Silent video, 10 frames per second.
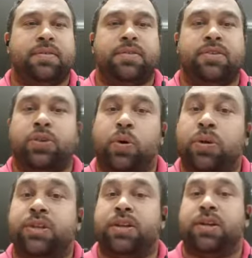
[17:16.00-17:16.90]
talk
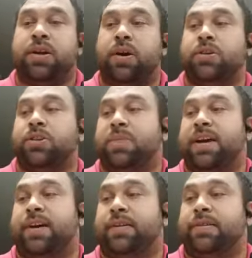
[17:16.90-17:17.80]
to your coach
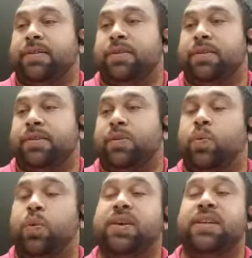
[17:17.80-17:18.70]
about
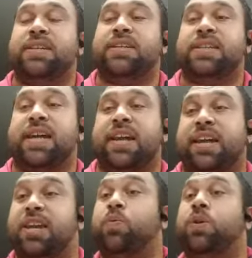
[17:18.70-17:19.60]
what it is that
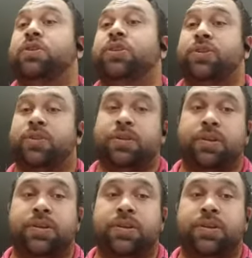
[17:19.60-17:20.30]
he wants you to do,